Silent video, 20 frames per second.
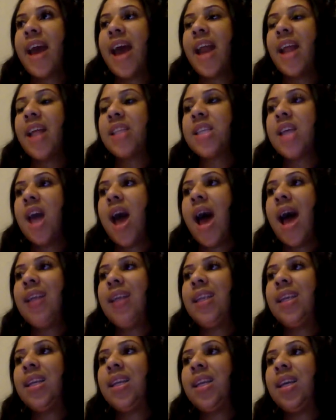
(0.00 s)
kind of ta- i
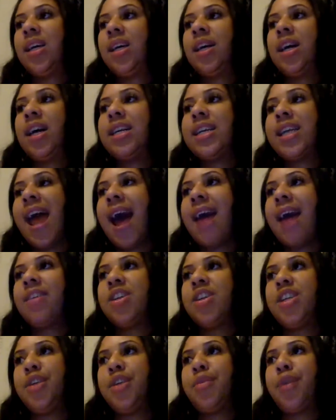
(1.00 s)
did an
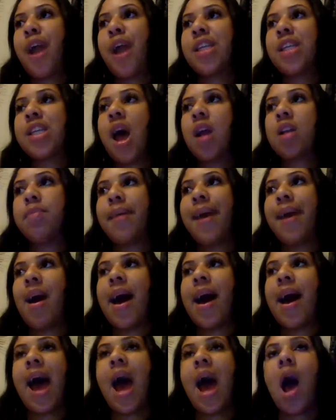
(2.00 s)
analogy where i talked about
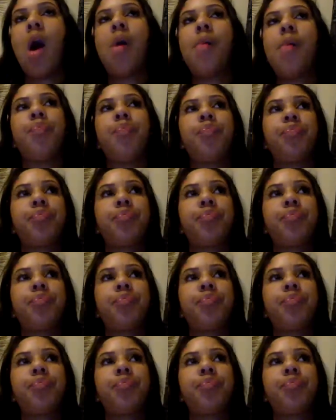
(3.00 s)
how